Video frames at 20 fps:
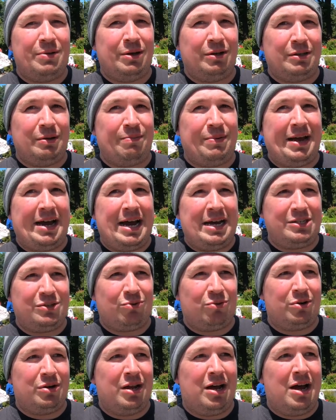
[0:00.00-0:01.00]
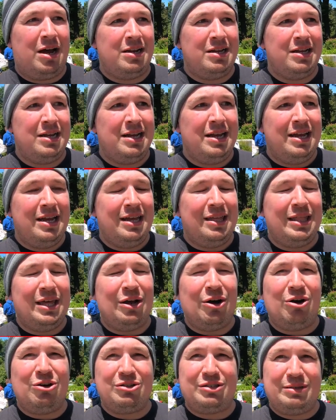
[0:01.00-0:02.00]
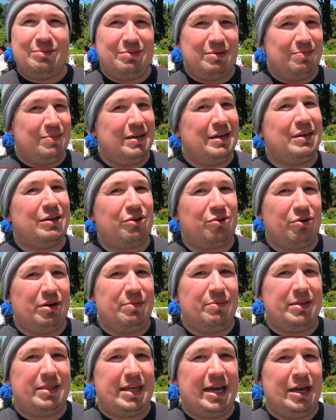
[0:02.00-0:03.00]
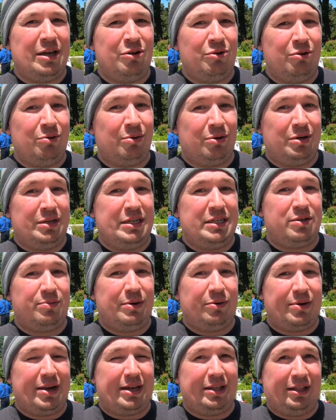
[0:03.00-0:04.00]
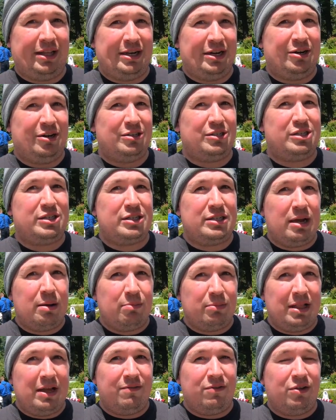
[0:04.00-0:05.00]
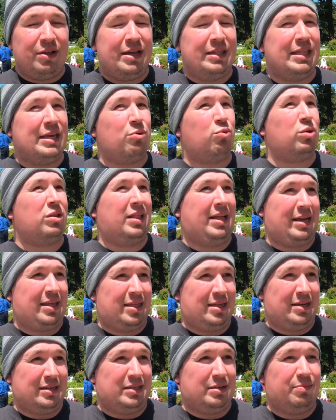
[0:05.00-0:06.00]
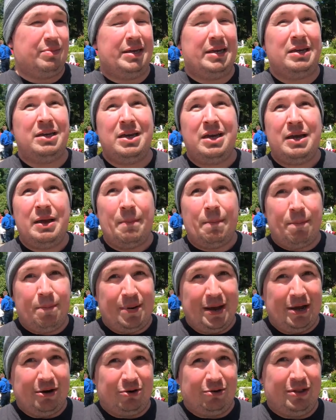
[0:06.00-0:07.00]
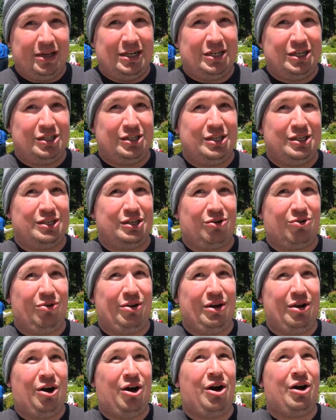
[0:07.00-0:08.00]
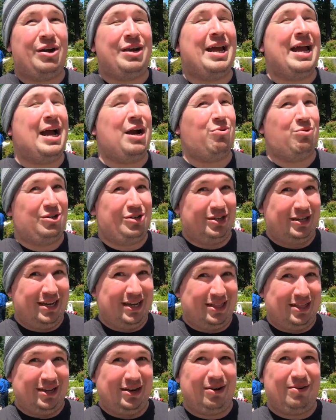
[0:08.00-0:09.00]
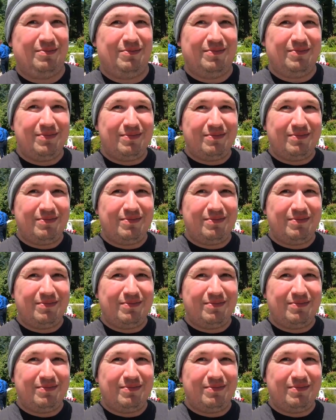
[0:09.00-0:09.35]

the bill to pass or not, they all seem to be in agreement that Uber needs to be regulated on some level, and they would like things to be better. They just disagree on how we should get there.